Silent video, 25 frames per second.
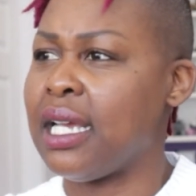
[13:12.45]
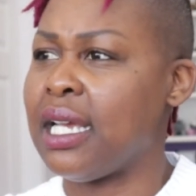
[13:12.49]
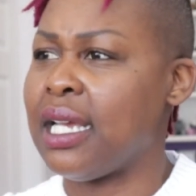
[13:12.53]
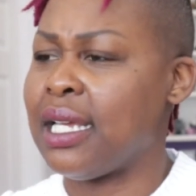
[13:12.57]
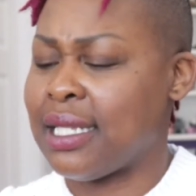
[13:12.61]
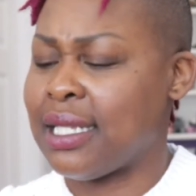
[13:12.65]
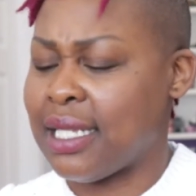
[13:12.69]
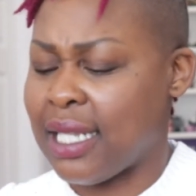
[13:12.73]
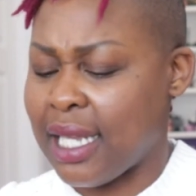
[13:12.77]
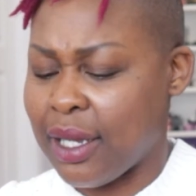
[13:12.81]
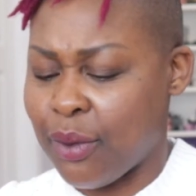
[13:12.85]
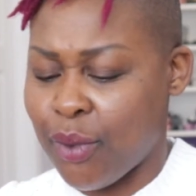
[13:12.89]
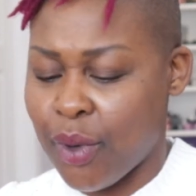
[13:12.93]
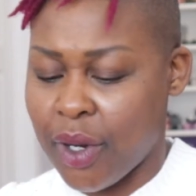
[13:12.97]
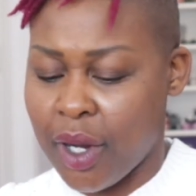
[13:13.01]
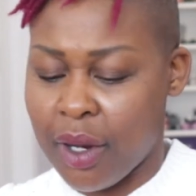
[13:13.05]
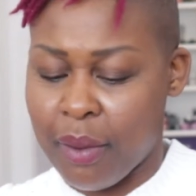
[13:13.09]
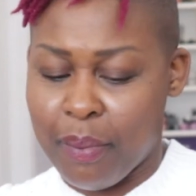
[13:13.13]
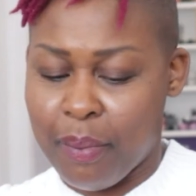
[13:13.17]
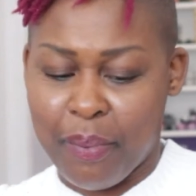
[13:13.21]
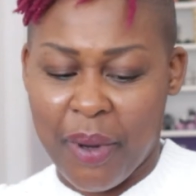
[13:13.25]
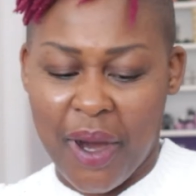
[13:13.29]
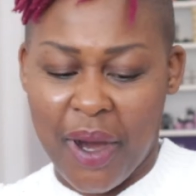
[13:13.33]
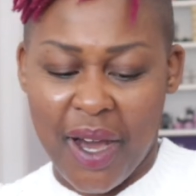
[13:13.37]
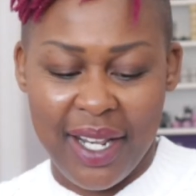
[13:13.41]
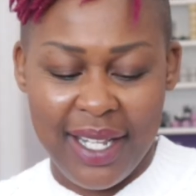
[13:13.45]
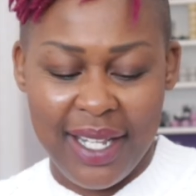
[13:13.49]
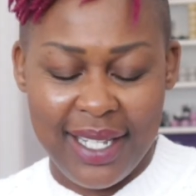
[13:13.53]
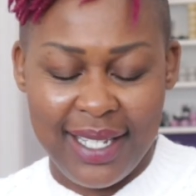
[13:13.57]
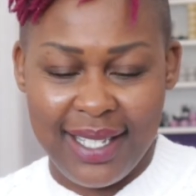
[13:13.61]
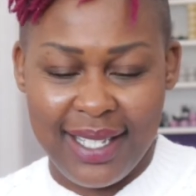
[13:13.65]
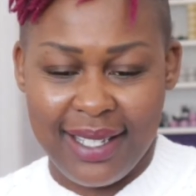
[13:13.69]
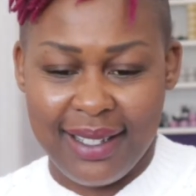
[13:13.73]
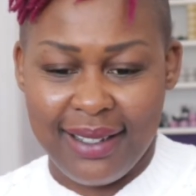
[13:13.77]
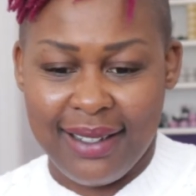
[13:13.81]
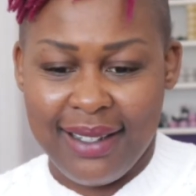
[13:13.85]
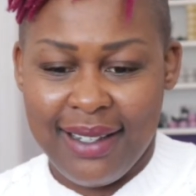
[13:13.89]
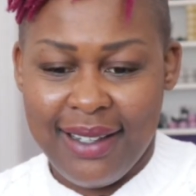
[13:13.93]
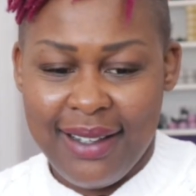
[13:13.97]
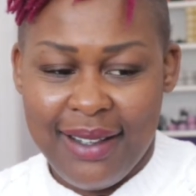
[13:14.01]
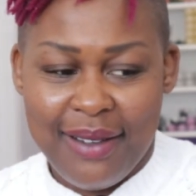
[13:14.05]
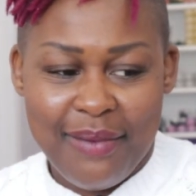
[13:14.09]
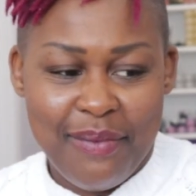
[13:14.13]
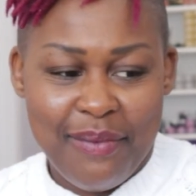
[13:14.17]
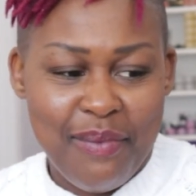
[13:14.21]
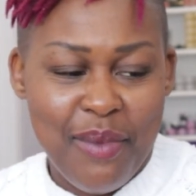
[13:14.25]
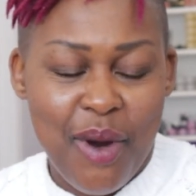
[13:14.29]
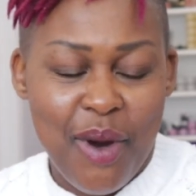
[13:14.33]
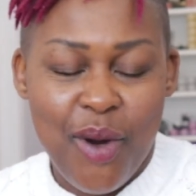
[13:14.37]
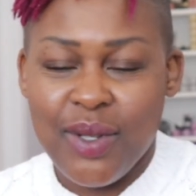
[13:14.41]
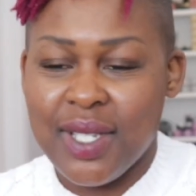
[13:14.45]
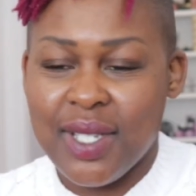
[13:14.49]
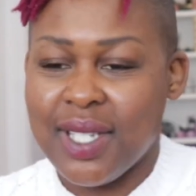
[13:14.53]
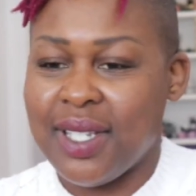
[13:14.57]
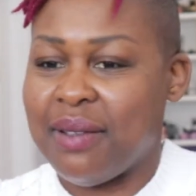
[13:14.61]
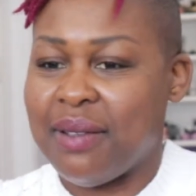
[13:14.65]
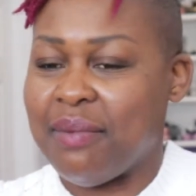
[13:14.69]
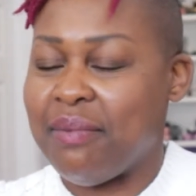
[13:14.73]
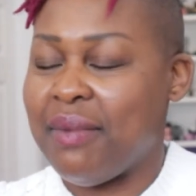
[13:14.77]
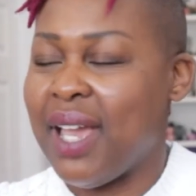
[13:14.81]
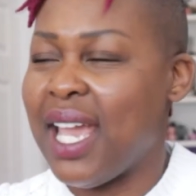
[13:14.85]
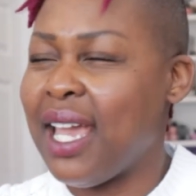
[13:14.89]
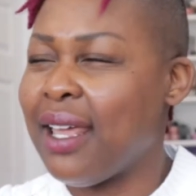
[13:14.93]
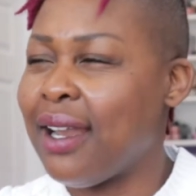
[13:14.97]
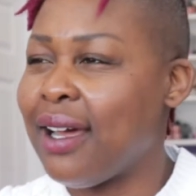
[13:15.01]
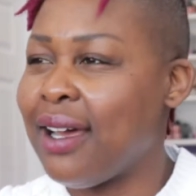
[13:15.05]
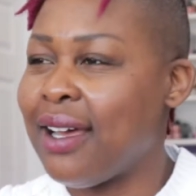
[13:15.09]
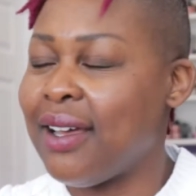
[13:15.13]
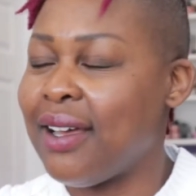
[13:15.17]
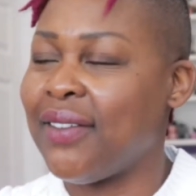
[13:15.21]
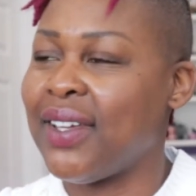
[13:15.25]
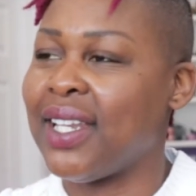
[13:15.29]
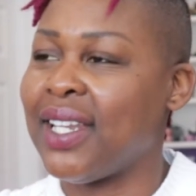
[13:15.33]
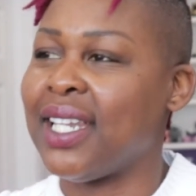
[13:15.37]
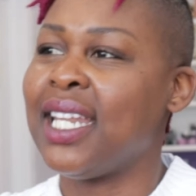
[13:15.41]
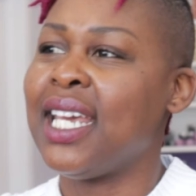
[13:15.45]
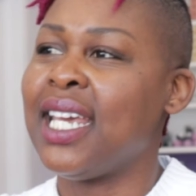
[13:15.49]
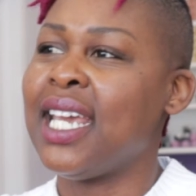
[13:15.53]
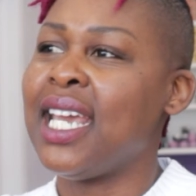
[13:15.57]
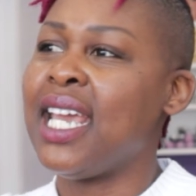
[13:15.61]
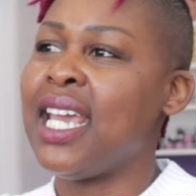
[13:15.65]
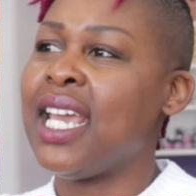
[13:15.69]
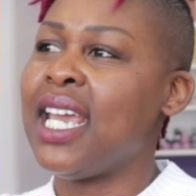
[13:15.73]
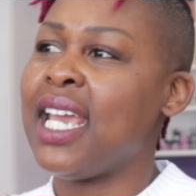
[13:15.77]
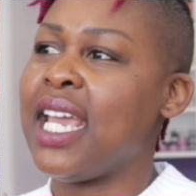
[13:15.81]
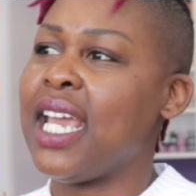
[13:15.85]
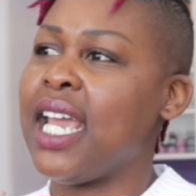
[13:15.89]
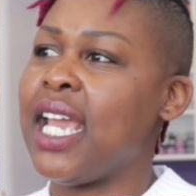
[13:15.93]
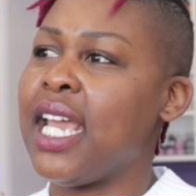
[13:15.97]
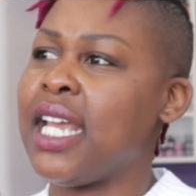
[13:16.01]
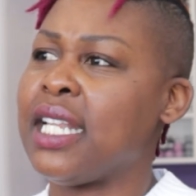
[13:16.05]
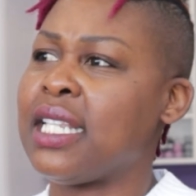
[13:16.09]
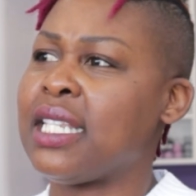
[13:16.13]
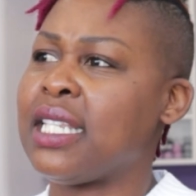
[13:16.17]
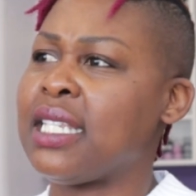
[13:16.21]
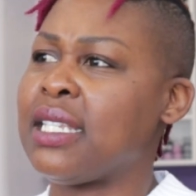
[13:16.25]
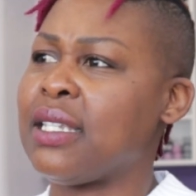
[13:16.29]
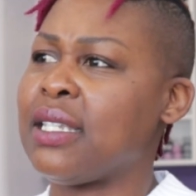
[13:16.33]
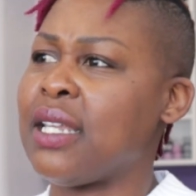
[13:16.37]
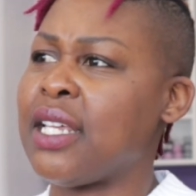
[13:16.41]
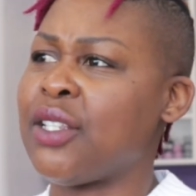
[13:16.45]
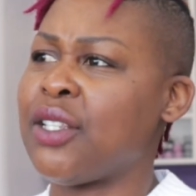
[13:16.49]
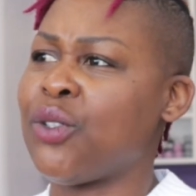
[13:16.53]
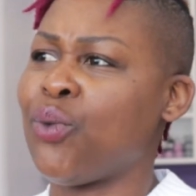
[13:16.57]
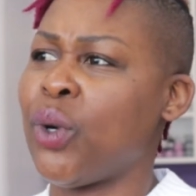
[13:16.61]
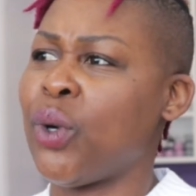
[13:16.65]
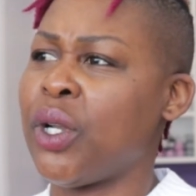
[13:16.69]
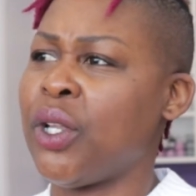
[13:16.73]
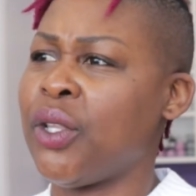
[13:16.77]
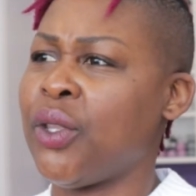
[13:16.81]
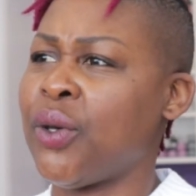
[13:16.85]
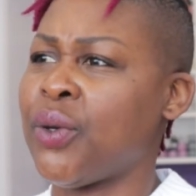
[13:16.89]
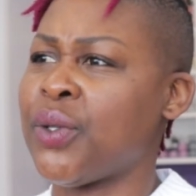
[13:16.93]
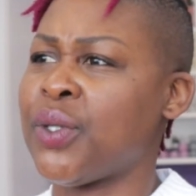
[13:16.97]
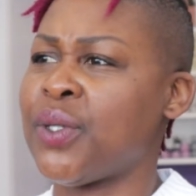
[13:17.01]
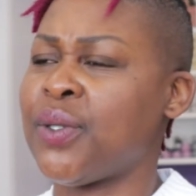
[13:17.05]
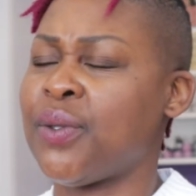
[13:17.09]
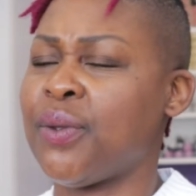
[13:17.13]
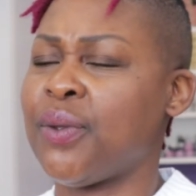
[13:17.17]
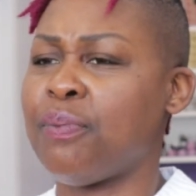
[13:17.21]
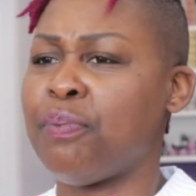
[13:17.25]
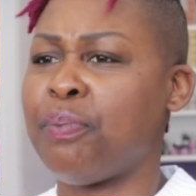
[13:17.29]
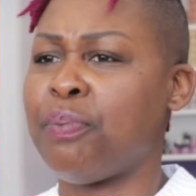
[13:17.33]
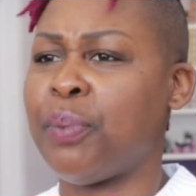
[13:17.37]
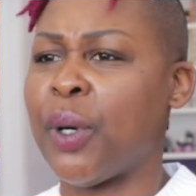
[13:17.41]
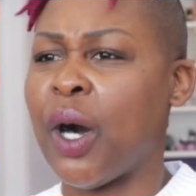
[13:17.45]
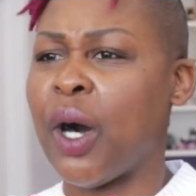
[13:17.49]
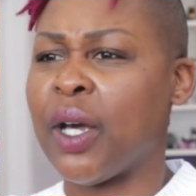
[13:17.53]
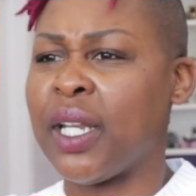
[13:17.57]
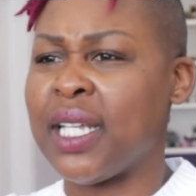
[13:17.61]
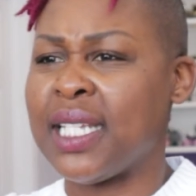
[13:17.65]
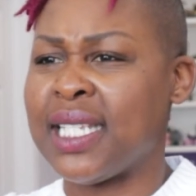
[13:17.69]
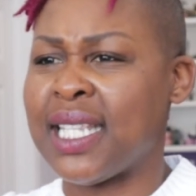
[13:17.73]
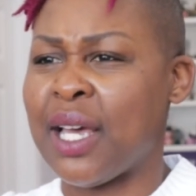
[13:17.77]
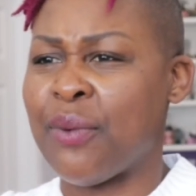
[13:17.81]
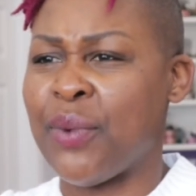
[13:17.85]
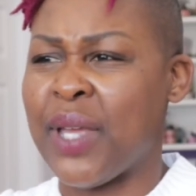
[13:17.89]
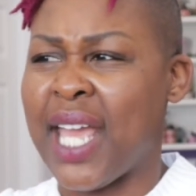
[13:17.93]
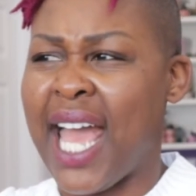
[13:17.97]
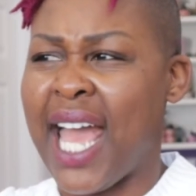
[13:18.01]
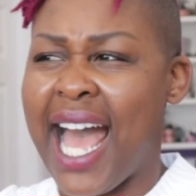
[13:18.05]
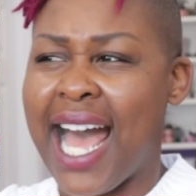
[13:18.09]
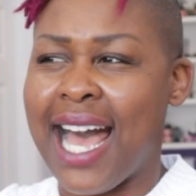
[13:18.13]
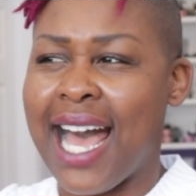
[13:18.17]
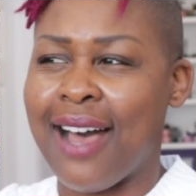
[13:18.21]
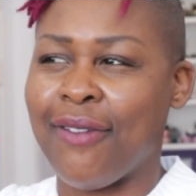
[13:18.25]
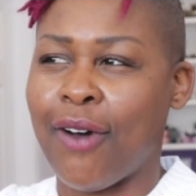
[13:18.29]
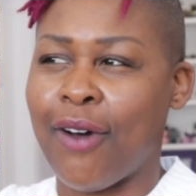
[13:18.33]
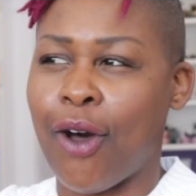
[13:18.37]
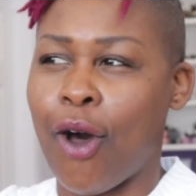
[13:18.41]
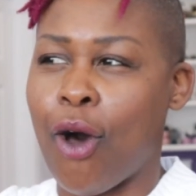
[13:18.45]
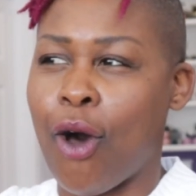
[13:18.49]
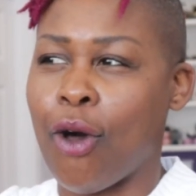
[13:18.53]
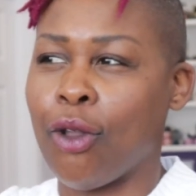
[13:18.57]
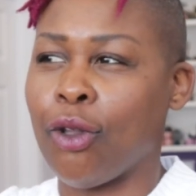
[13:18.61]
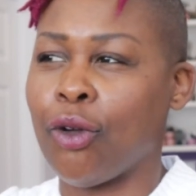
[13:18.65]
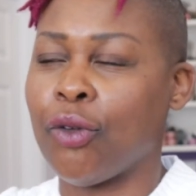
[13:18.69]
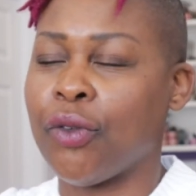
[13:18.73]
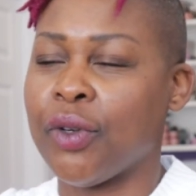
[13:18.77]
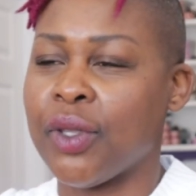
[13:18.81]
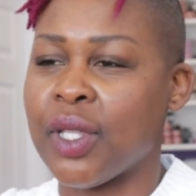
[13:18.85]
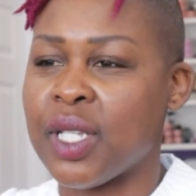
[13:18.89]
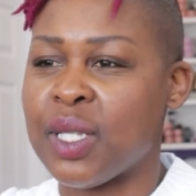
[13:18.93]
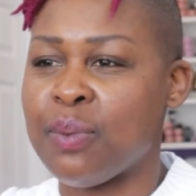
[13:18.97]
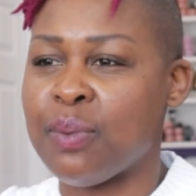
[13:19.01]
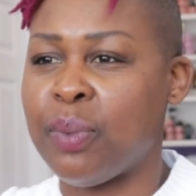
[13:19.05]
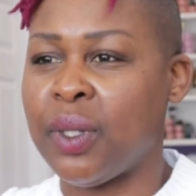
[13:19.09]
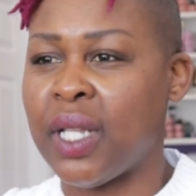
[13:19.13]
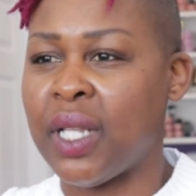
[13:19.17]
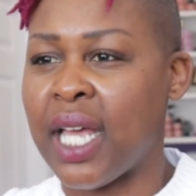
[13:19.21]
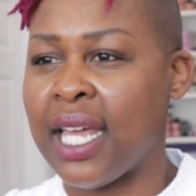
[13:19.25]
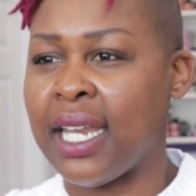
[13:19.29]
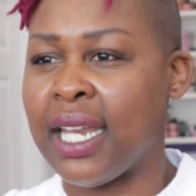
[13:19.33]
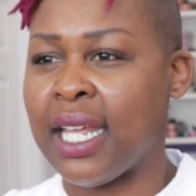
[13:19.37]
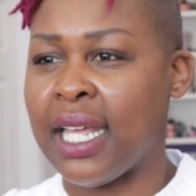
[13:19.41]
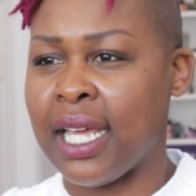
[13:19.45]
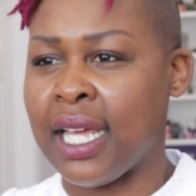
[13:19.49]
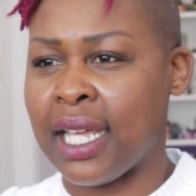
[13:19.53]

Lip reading: it's like what our body's mostly made of, and it's one of those bodies that we have all over this planet.